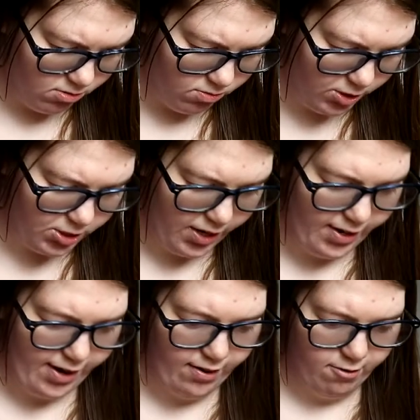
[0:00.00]
which I
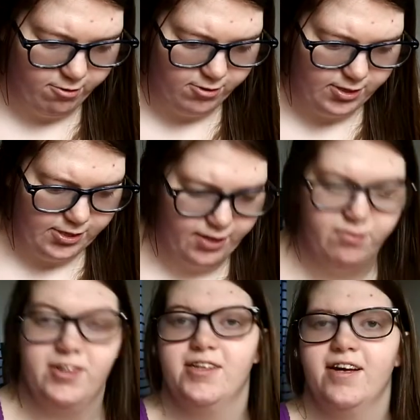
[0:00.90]
have
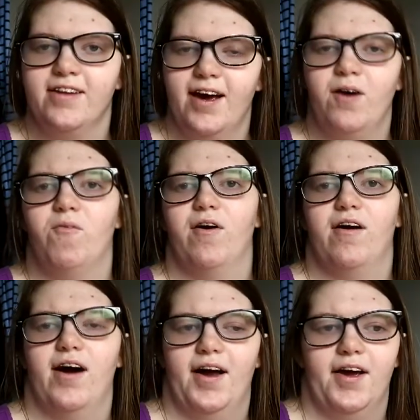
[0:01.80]
definitely done that,
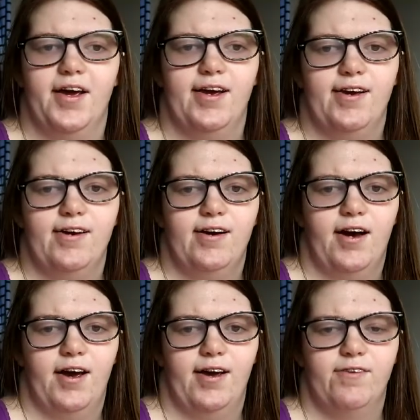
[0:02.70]
where
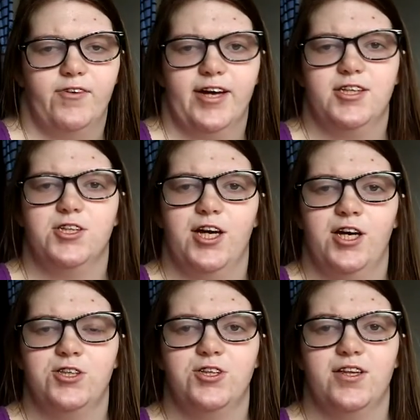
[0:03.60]
I forget to
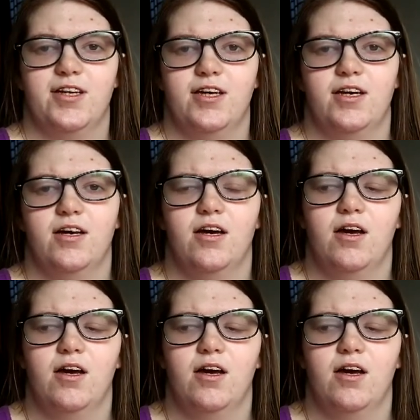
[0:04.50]
change the